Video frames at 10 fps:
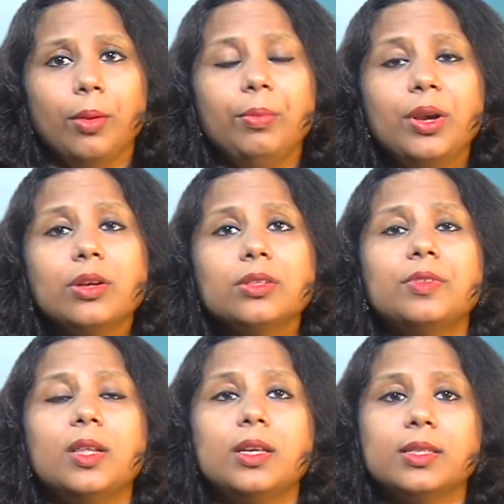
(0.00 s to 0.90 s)
because of
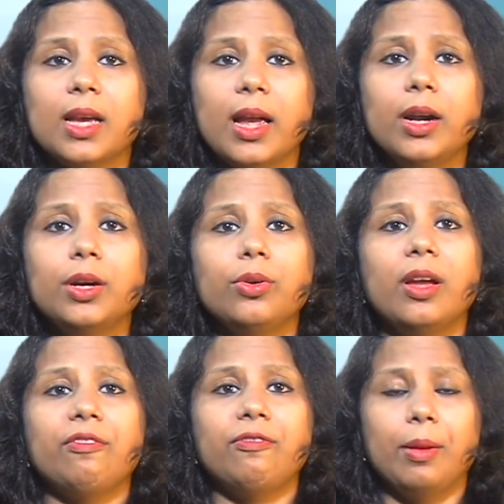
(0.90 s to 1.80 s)
the desire to
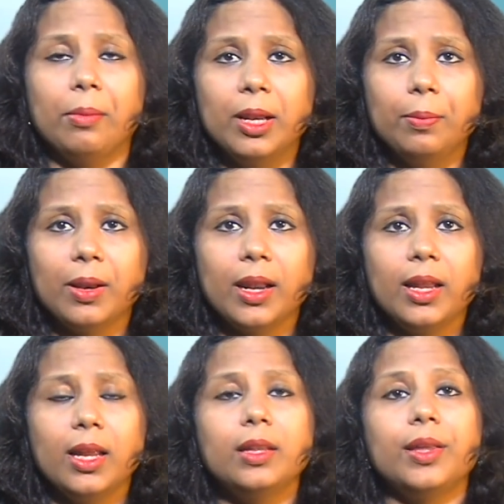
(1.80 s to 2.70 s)
have family
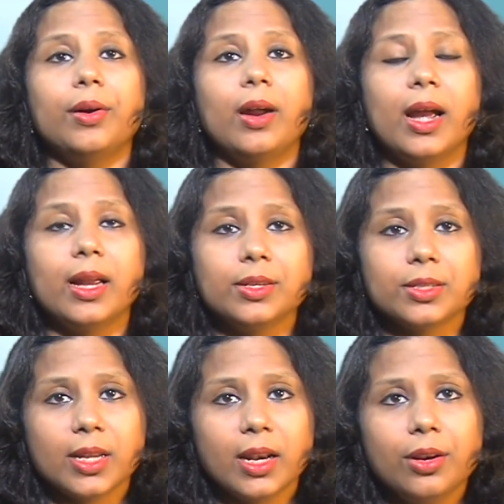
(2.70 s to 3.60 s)
planning, their higher
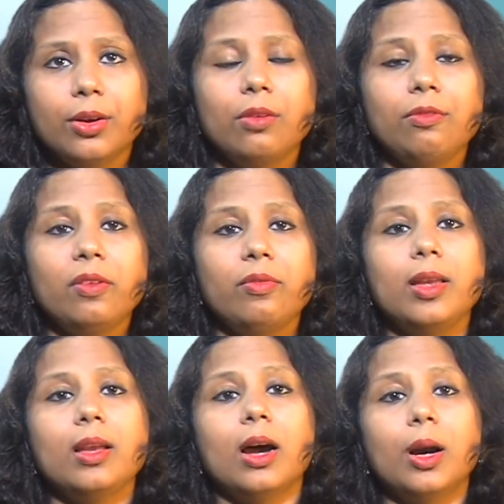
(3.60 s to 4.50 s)
standard of
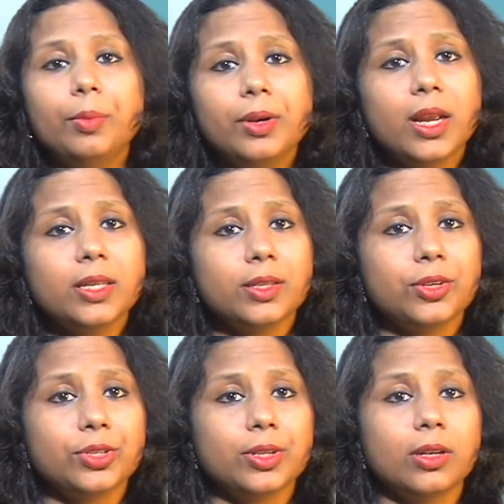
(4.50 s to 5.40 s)
living,
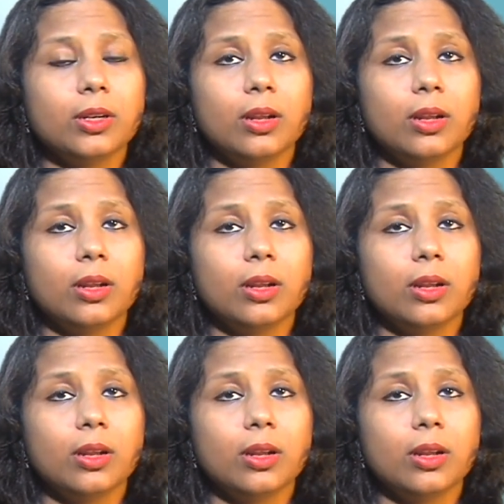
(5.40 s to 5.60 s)
urbanization,